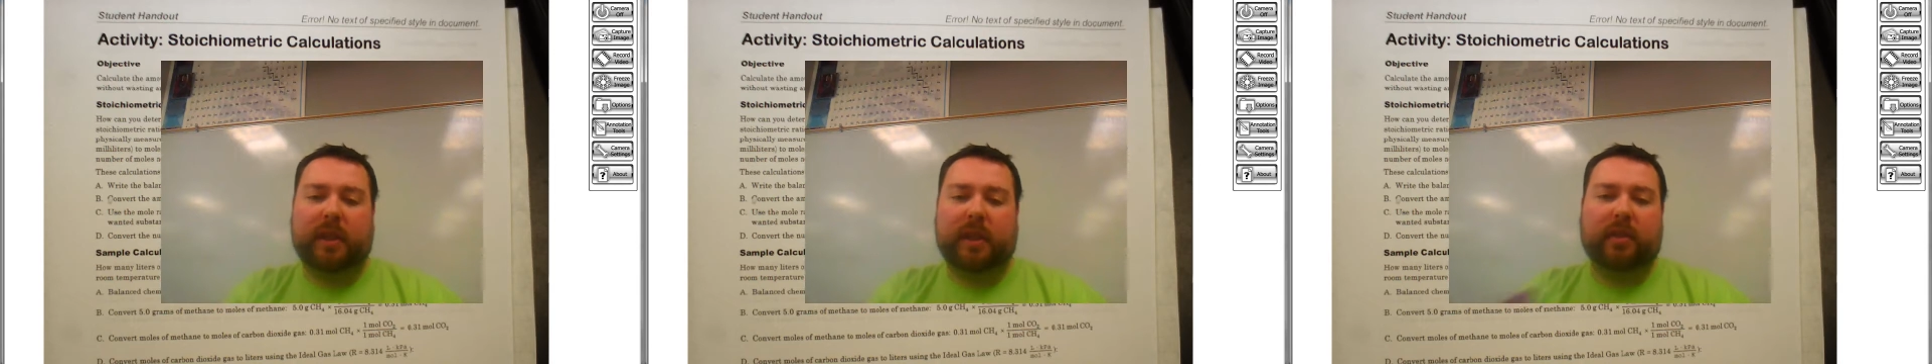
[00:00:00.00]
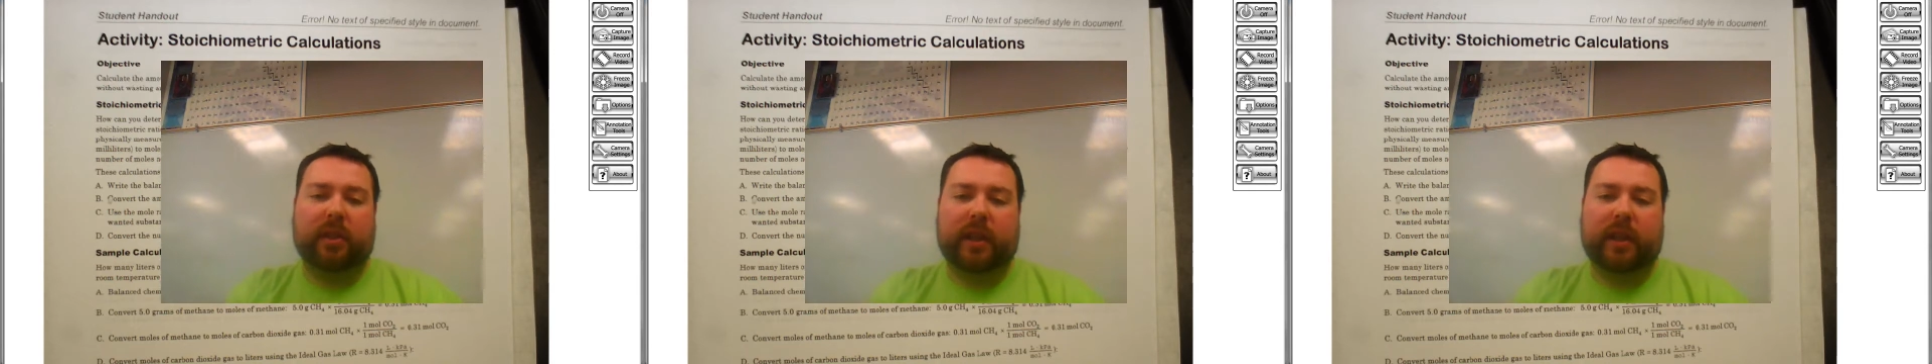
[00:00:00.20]

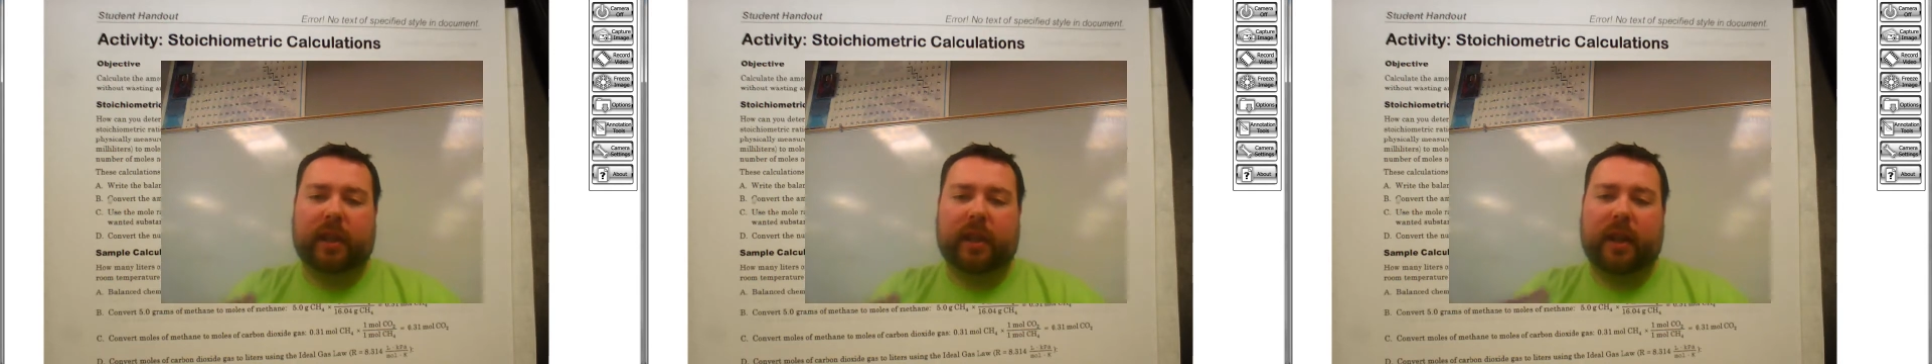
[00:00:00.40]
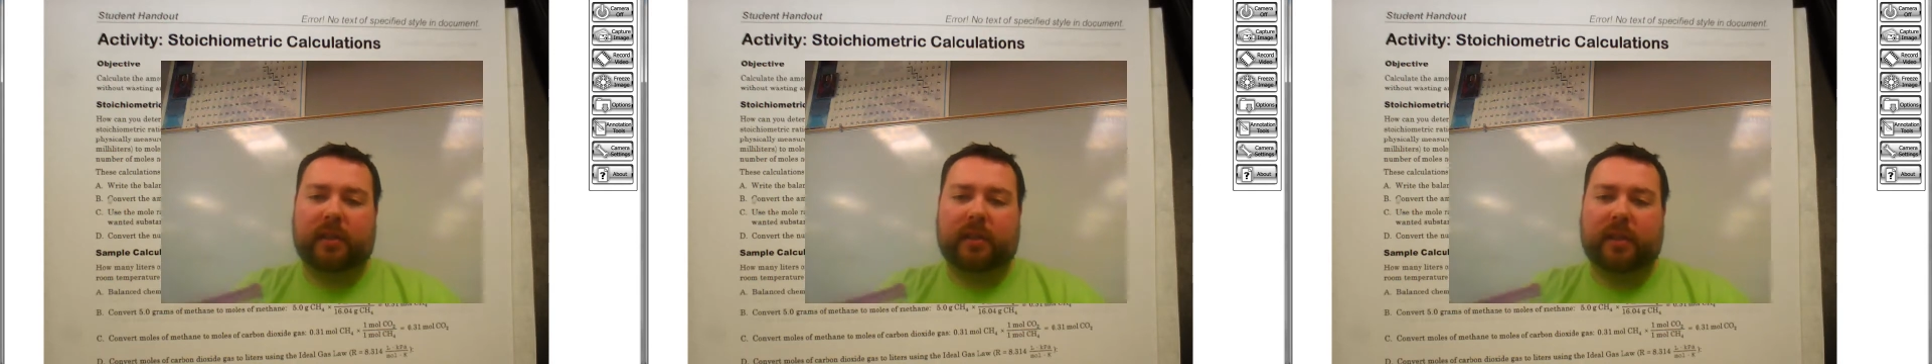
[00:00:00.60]
take a look
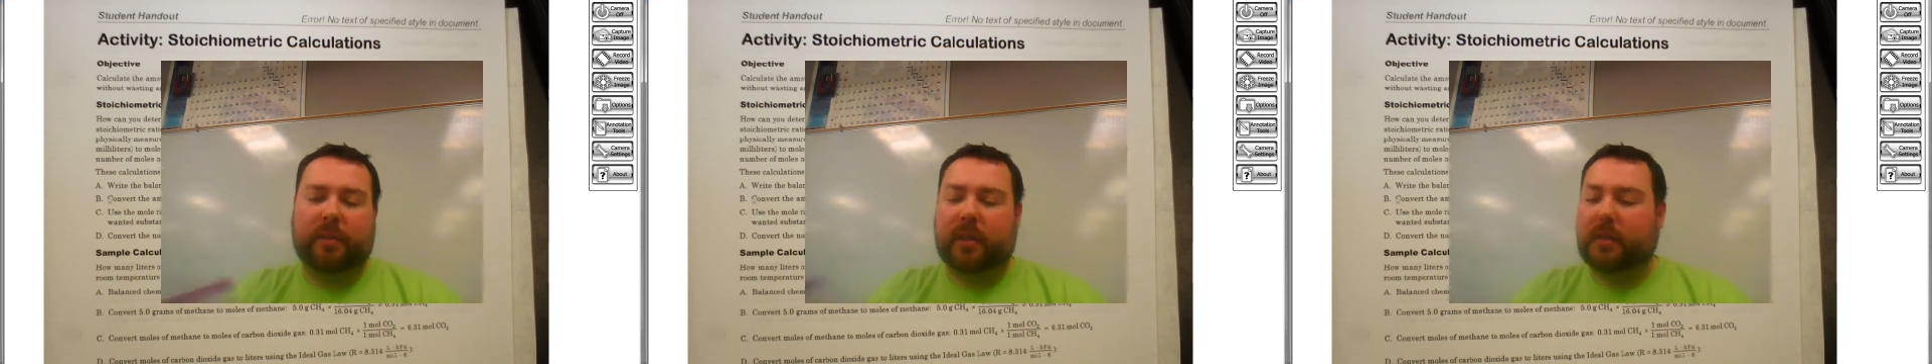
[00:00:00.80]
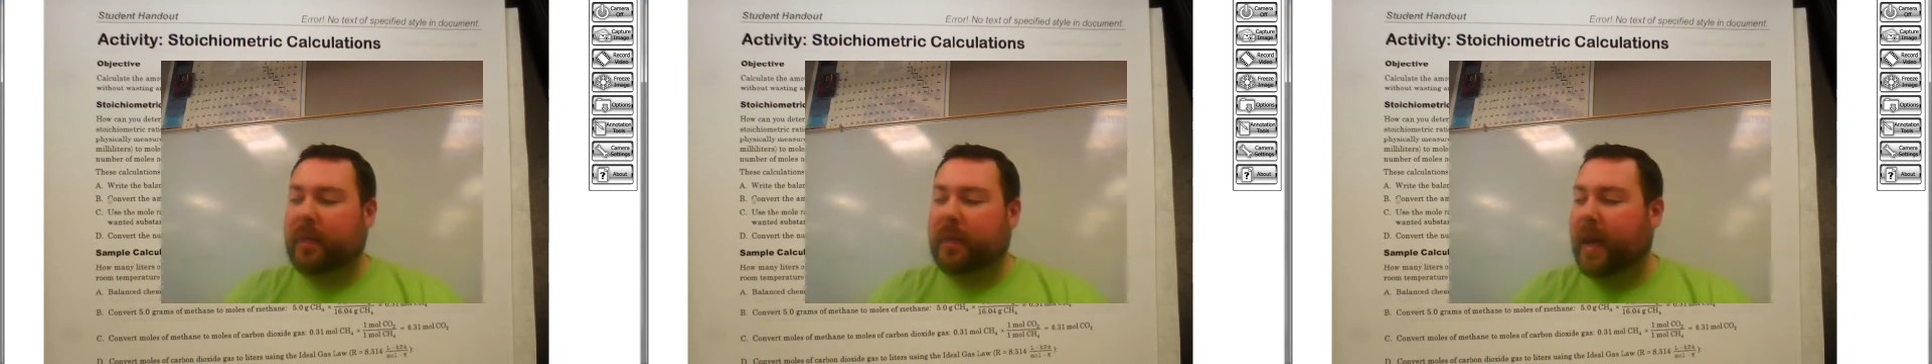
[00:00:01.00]
at some
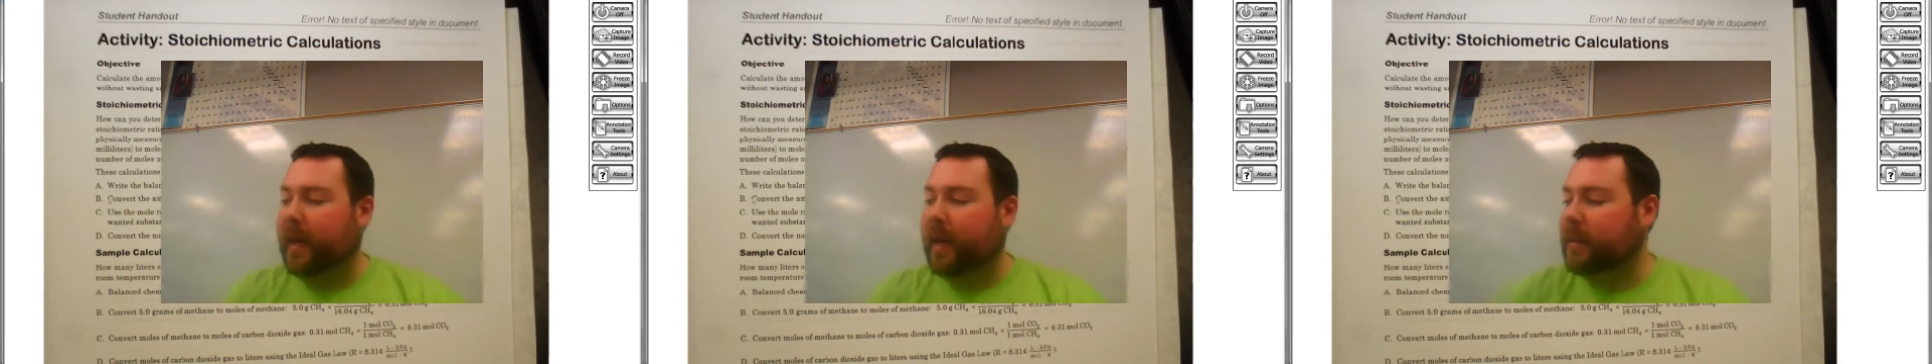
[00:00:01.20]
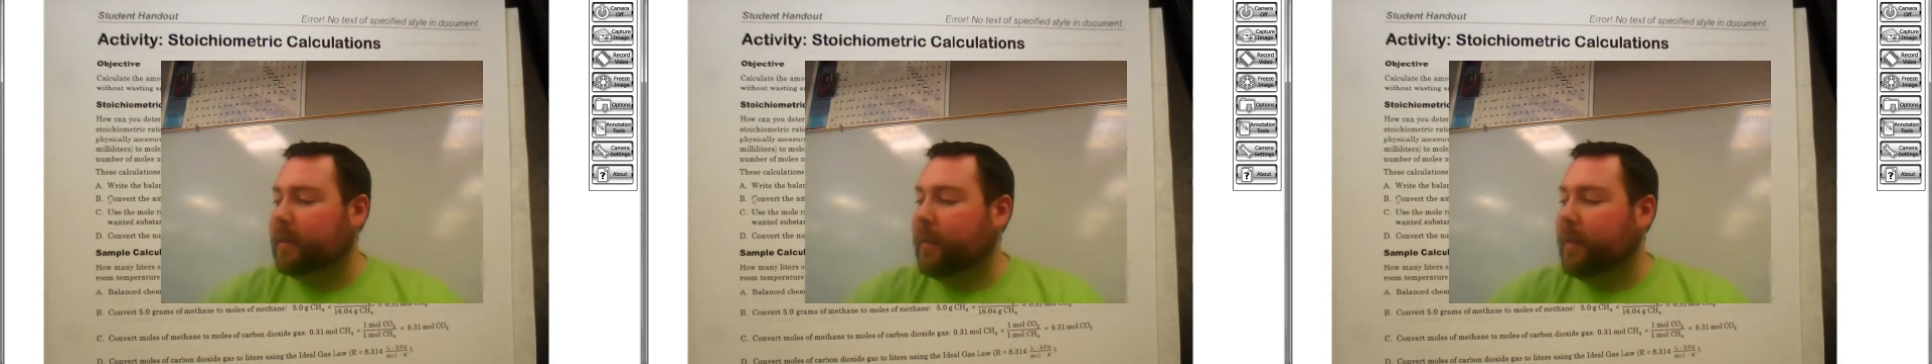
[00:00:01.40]
of these
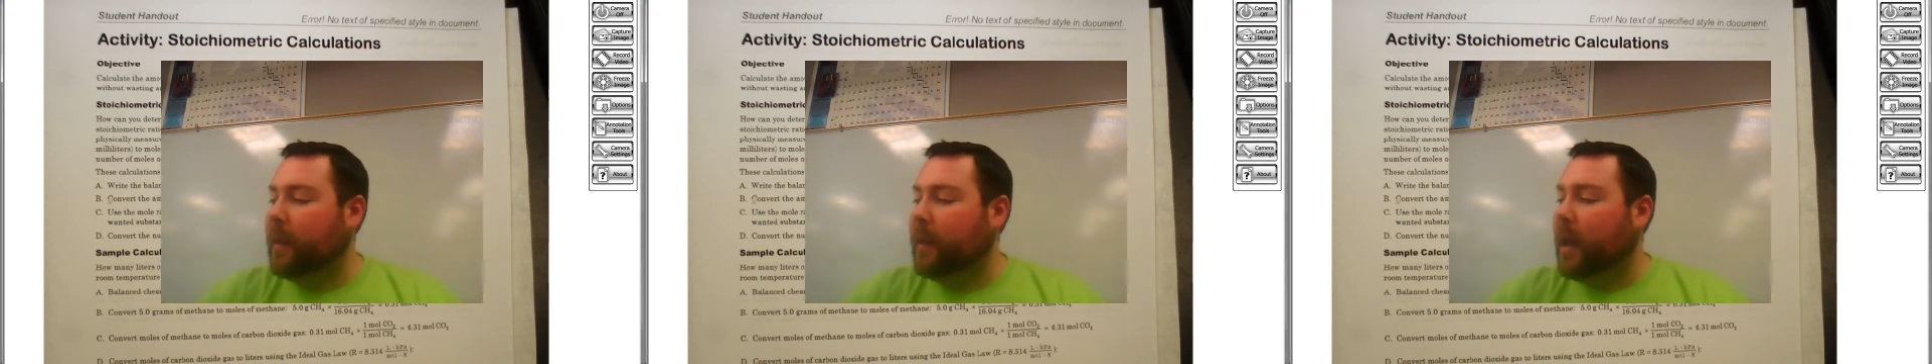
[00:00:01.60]
bags.